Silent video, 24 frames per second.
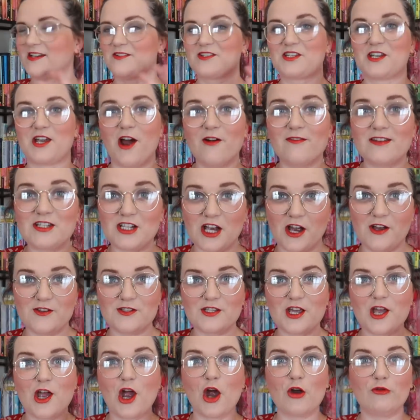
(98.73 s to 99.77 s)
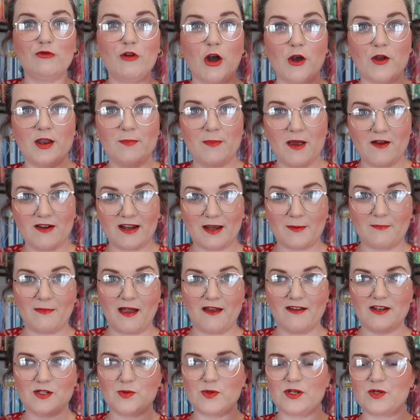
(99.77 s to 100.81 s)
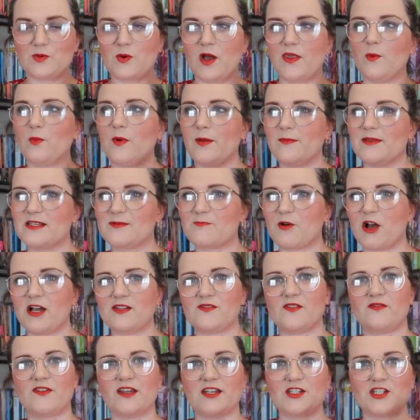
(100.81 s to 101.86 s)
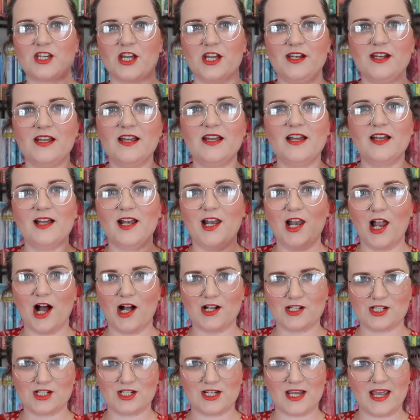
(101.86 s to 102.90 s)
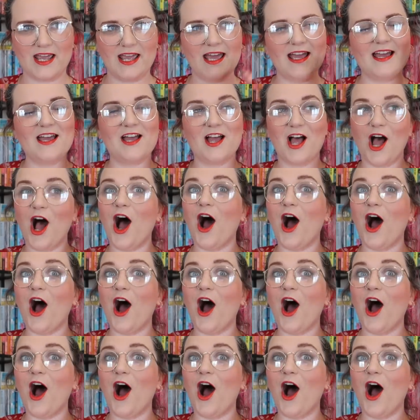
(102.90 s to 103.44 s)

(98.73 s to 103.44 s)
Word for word: Now Tayari Jones wrote An American Marriage, which won the Women's Prize for Fiction last year.